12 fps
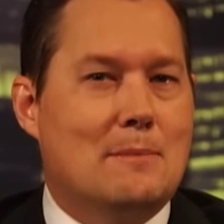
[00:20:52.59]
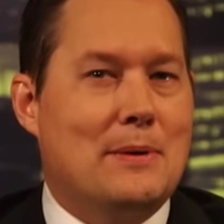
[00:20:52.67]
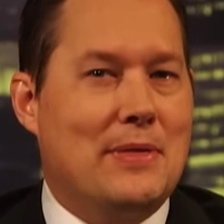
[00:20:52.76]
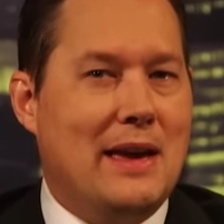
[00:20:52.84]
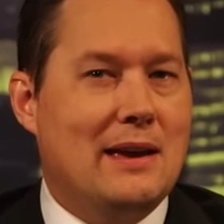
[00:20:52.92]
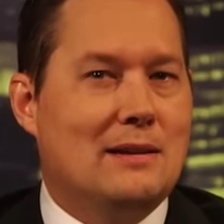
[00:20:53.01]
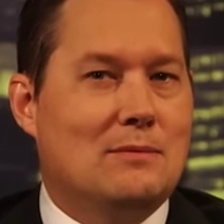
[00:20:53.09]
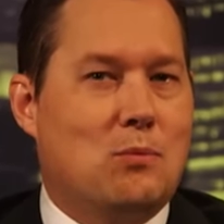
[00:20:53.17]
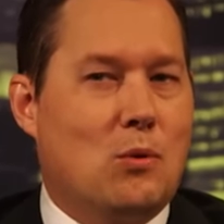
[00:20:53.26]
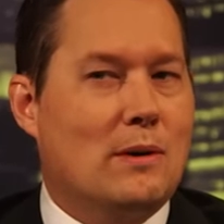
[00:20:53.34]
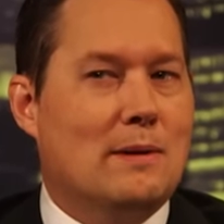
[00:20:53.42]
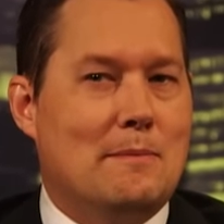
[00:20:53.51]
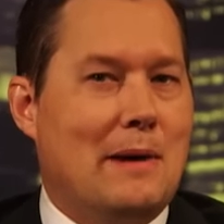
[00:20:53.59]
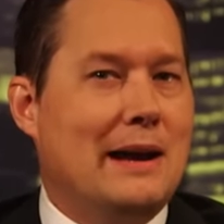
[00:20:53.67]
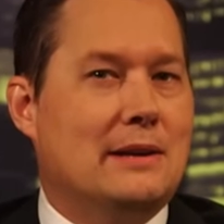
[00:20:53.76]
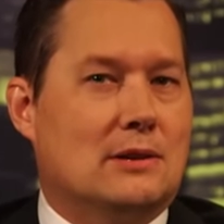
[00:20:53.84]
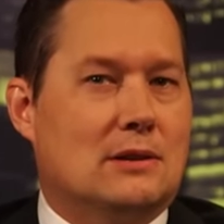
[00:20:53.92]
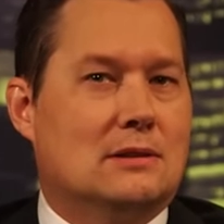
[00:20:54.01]
but they weren't
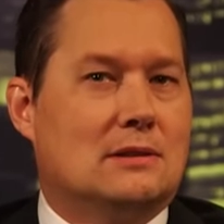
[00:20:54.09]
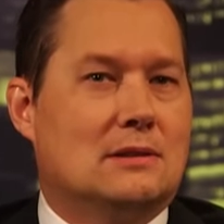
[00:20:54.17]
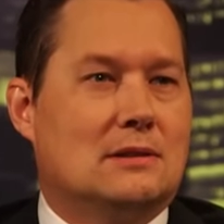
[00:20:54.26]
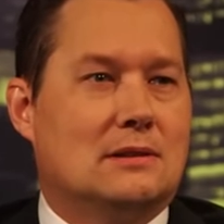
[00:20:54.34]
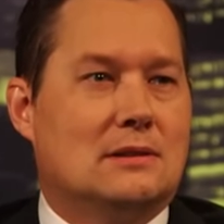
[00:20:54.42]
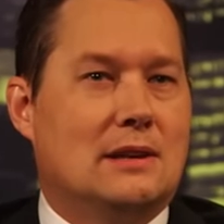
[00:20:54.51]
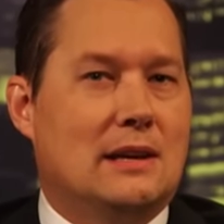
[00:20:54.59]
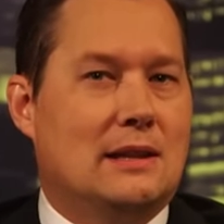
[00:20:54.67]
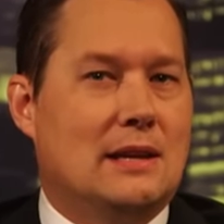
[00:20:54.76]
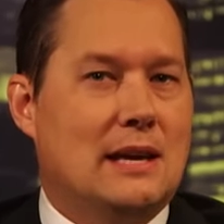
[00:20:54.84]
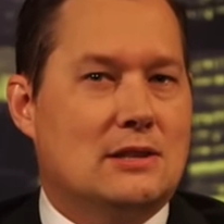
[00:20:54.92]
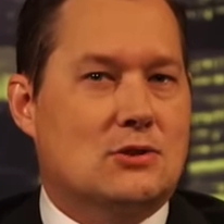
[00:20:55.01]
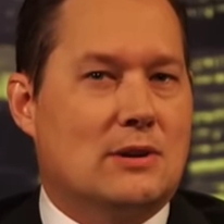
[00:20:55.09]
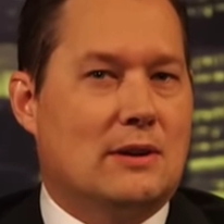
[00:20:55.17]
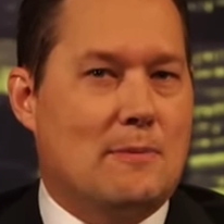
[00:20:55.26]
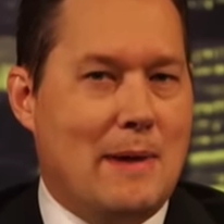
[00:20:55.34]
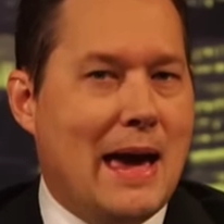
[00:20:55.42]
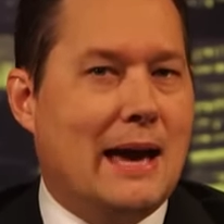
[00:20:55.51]
minor in the history
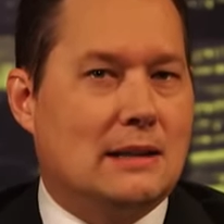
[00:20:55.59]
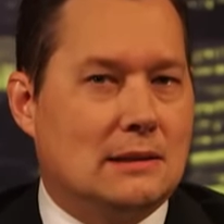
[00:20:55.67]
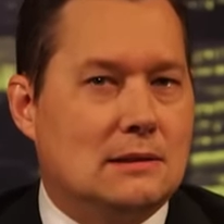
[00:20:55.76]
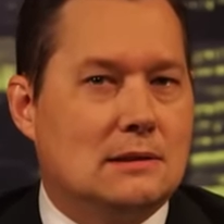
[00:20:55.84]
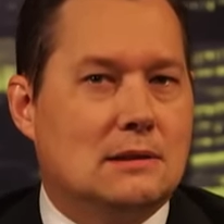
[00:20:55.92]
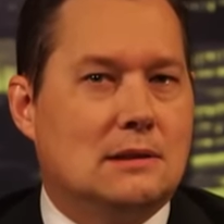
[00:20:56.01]
of man.